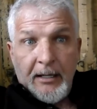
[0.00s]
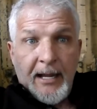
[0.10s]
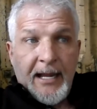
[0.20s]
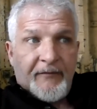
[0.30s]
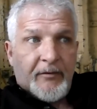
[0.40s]
I
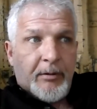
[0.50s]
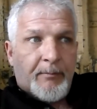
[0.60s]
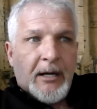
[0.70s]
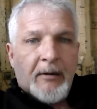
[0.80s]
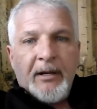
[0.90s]
have to
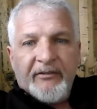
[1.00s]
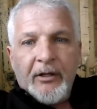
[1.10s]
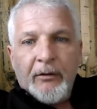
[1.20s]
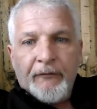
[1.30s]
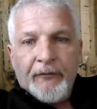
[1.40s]
prepare
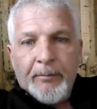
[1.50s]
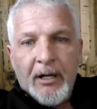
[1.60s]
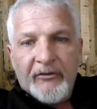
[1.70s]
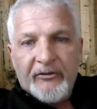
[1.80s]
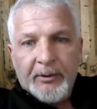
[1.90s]
myself for
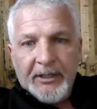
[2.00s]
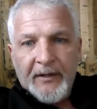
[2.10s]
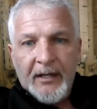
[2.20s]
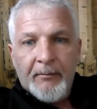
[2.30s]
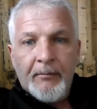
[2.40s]
possibly
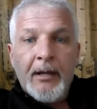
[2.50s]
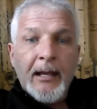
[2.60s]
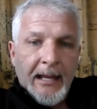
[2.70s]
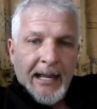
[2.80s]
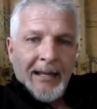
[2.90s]
them
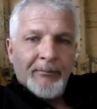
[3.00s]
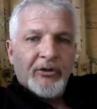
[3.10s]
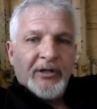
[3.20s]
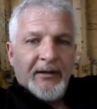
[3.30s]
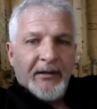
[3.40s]

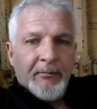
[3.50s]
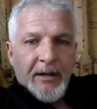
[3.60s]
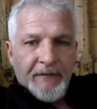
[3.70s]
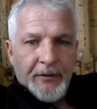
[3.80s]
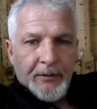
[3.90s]
amputating my
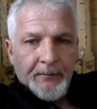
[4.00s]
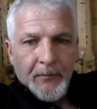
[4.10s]
foot